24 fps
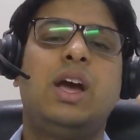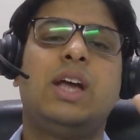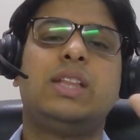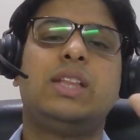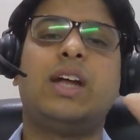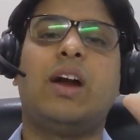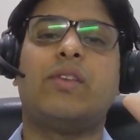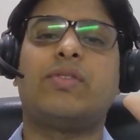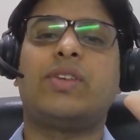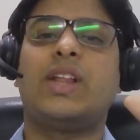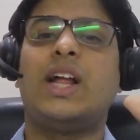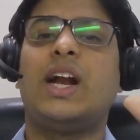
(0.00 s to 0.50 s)

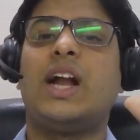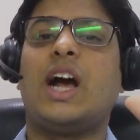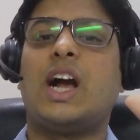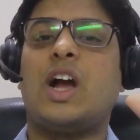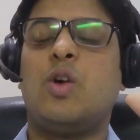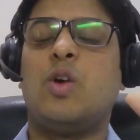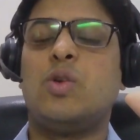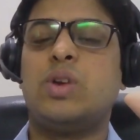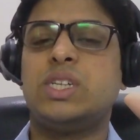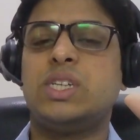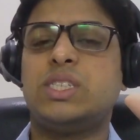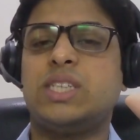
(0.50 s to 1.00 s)
Then after that,
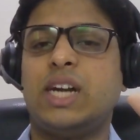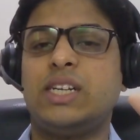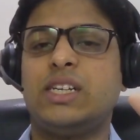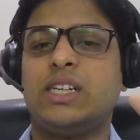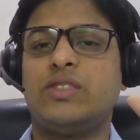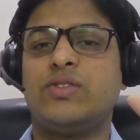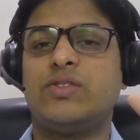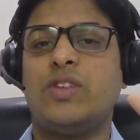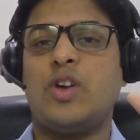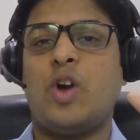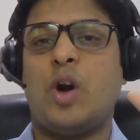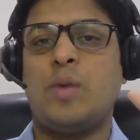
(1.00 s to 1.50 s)
accounting
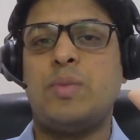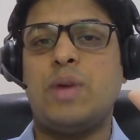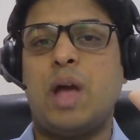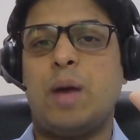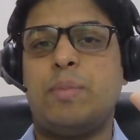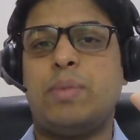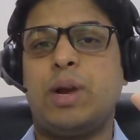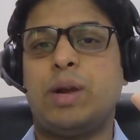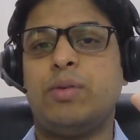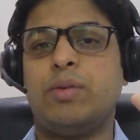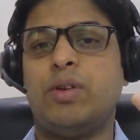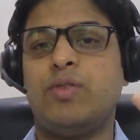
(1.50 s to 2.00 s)
standards will not be
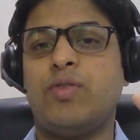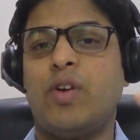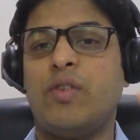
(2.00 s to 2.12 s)
applicable